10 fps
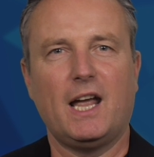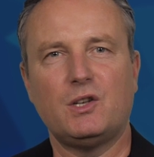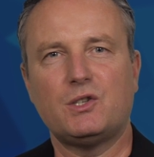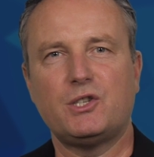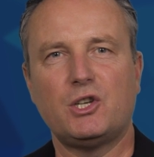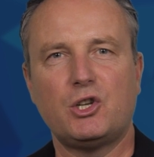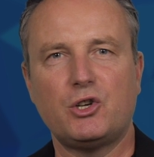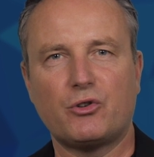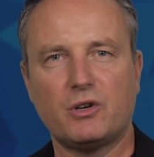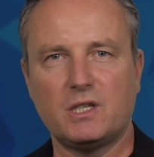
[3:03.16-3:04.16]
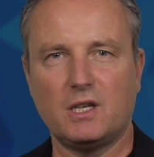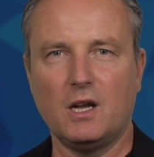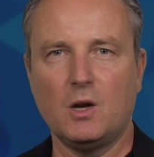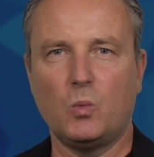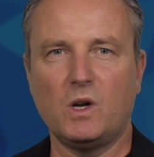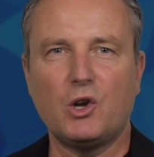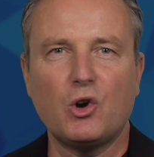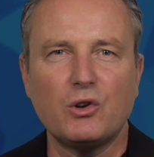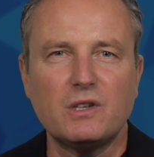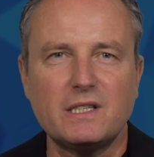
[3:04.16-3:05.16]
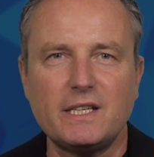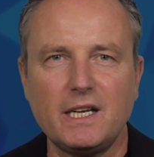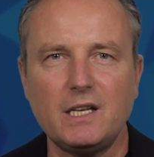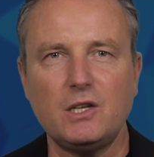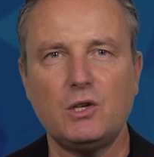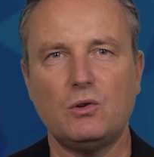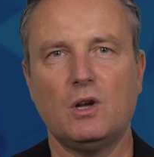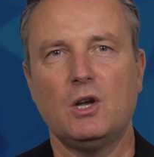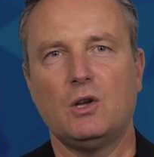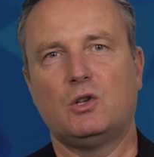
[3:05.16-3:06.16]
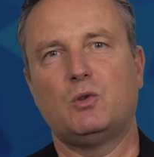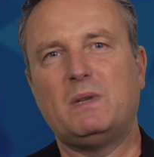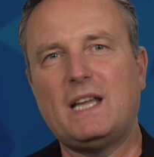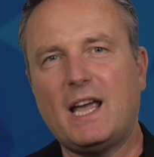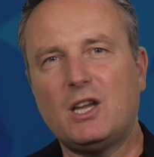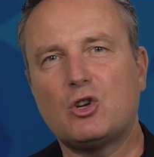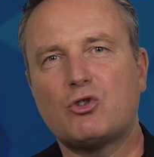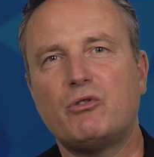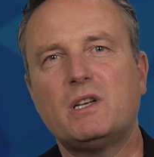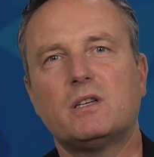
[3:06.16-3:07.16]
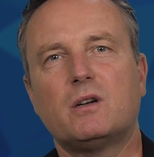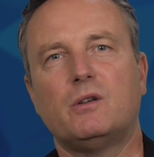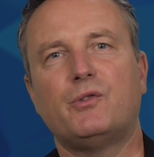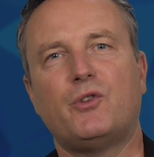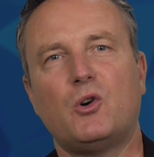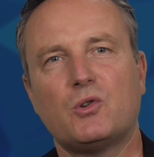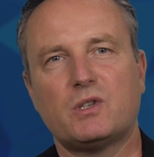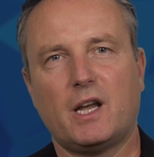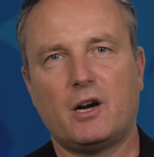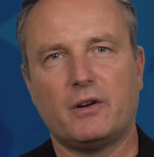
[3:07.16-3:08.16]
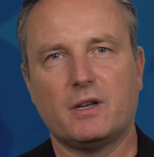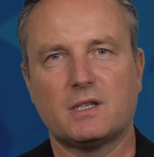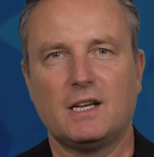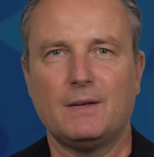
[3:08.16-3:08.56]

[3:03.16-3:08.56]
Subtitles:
and security will continue to be a critical focus area.